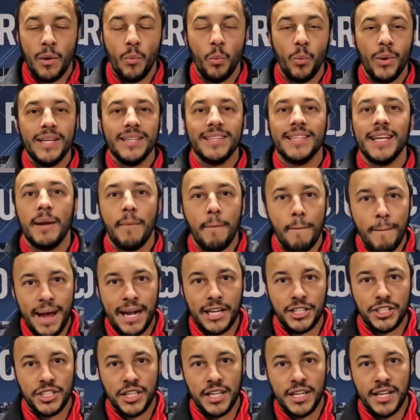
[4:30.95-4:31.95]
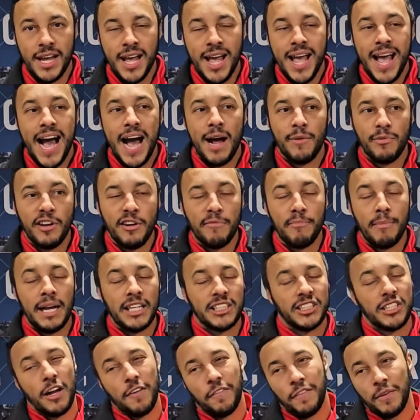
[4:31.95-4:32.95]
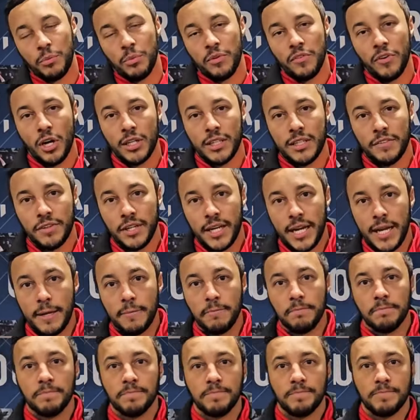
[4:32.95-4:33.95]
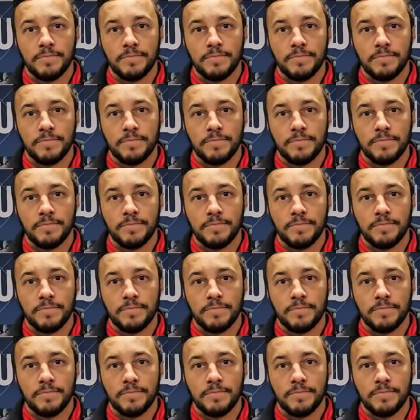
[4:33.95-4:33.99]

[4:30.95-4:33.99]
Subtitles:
and we didn't match it. Had we matched that, I think we've got a different game.